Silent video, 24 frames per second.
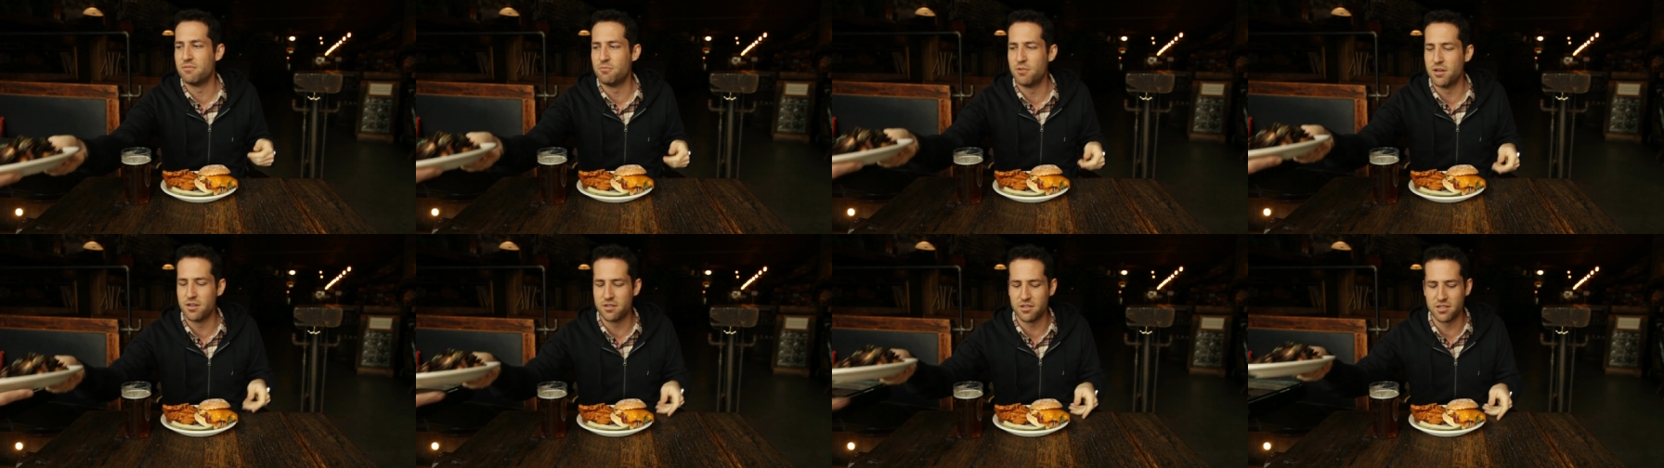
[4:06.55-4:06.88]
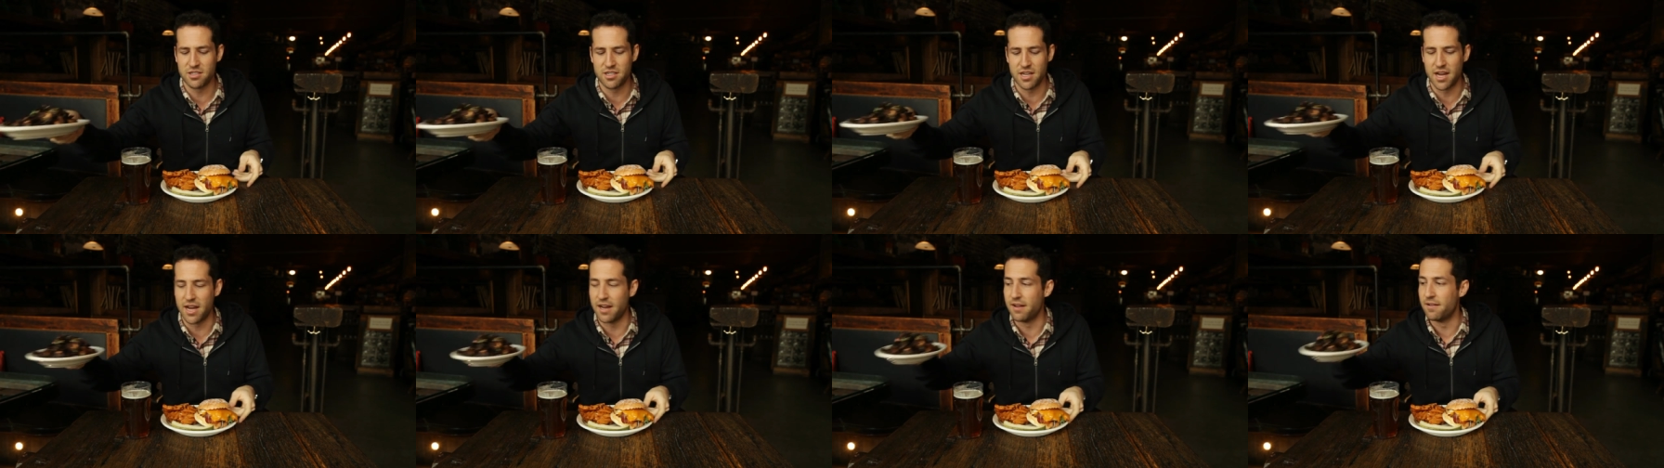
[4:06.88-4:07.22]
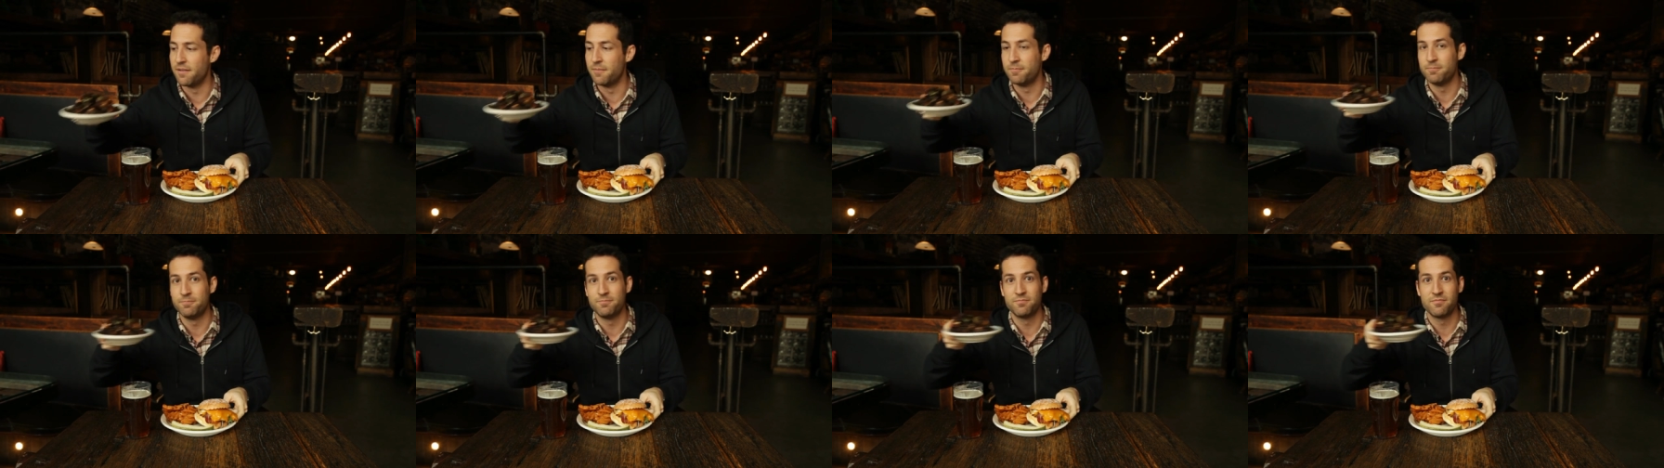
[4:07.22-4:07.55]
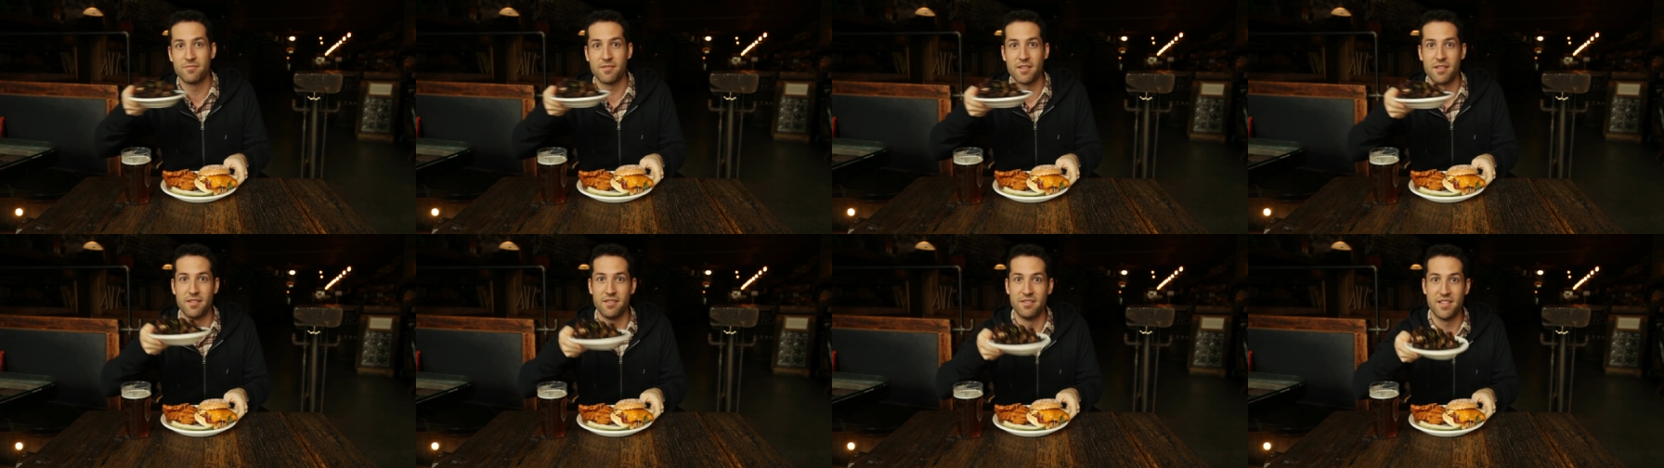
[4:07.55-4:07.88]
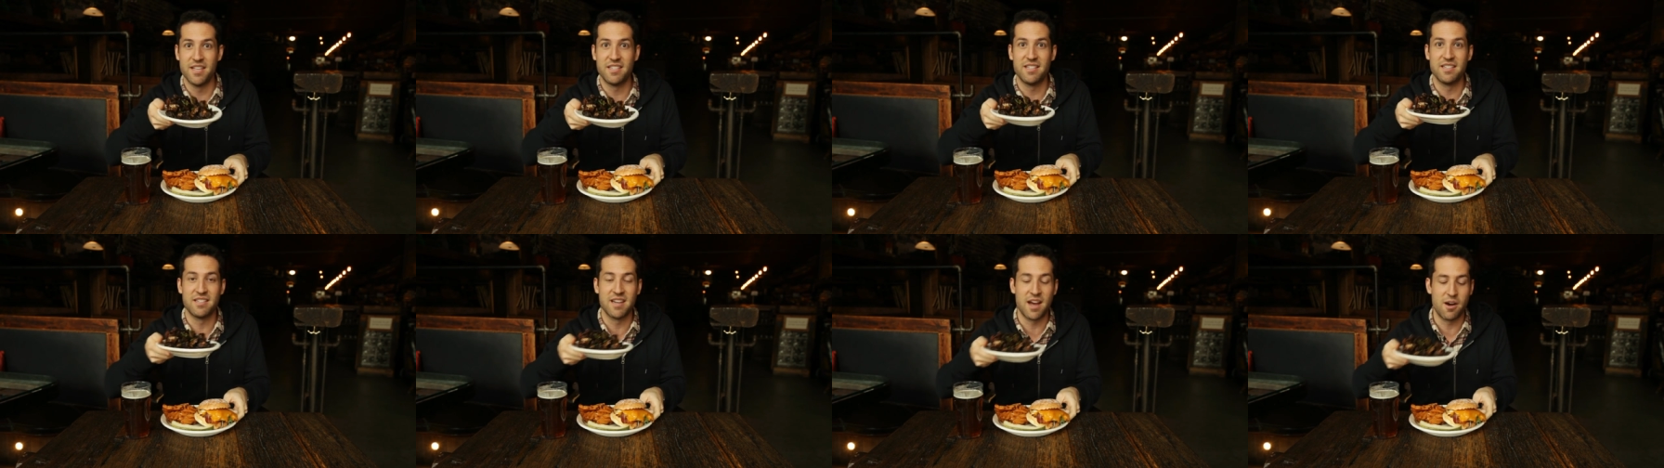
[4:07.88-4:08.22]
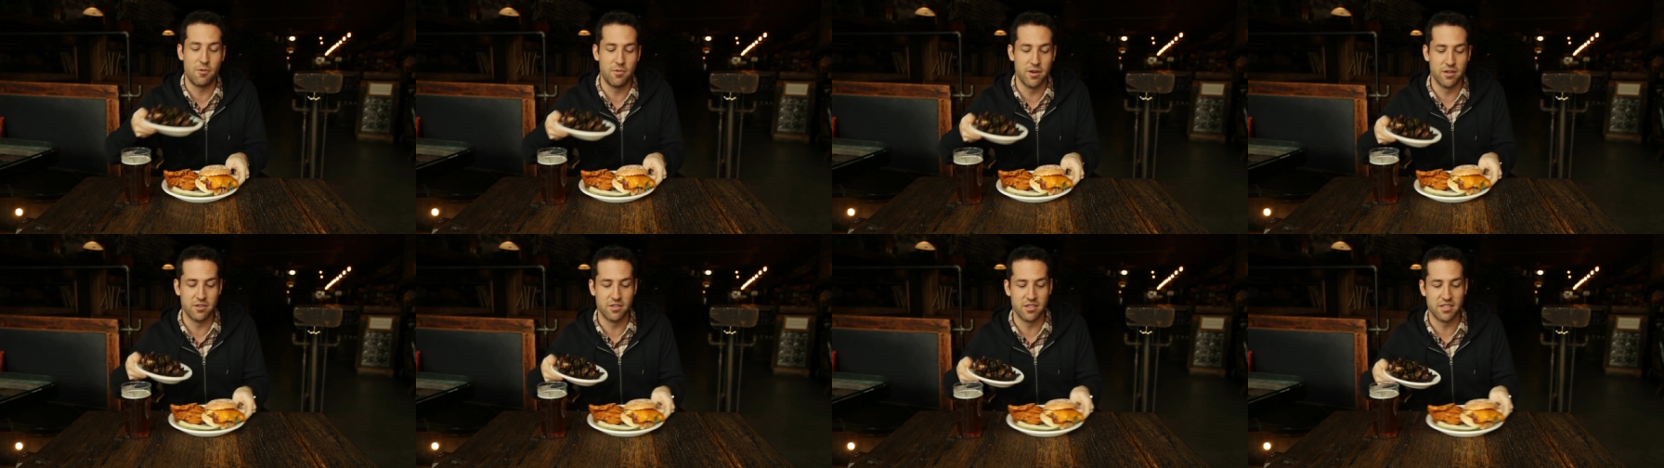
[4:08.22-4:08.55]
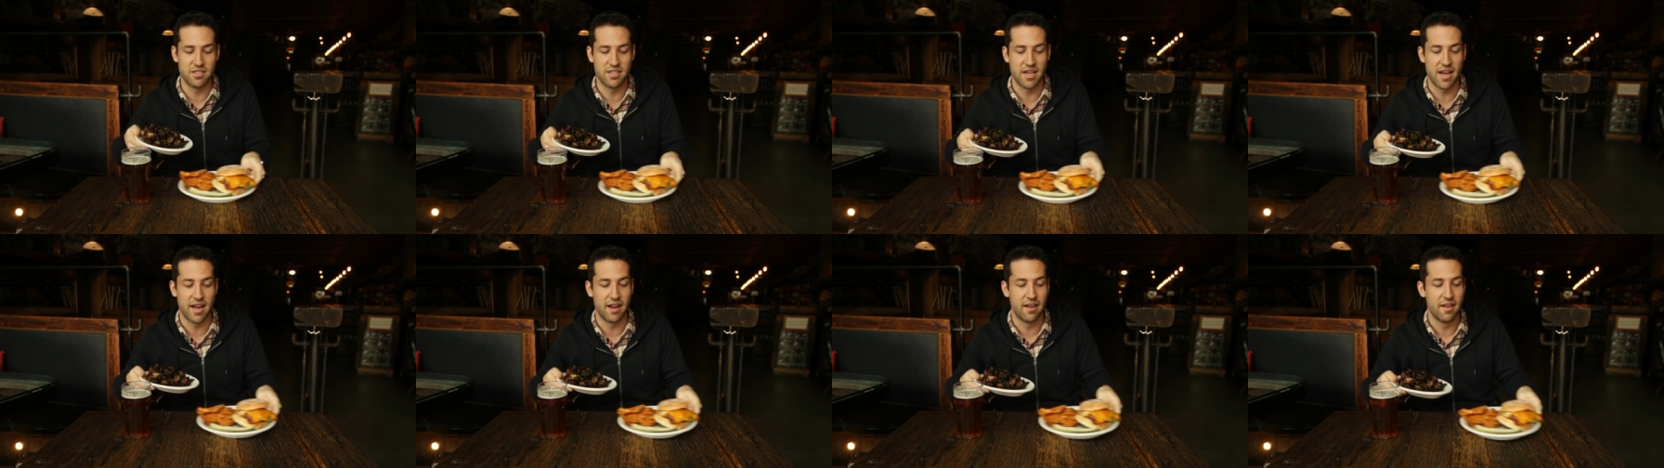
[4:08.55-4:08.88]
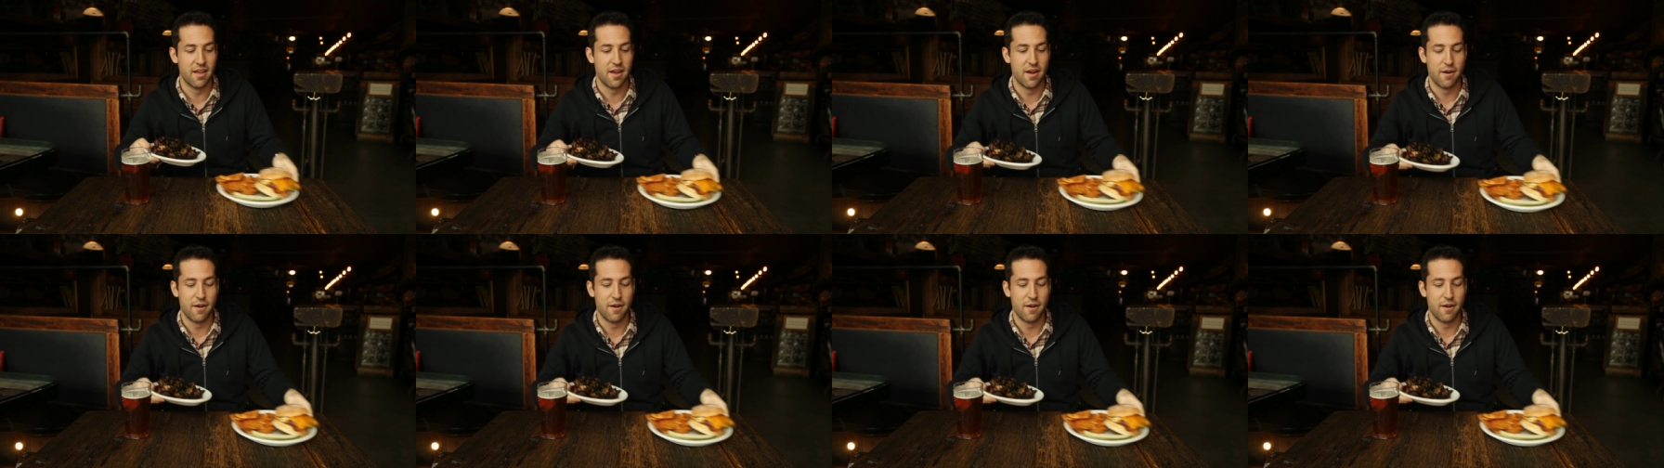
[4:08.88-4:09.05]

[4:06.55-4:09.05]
Weird to say. This is not weird to say.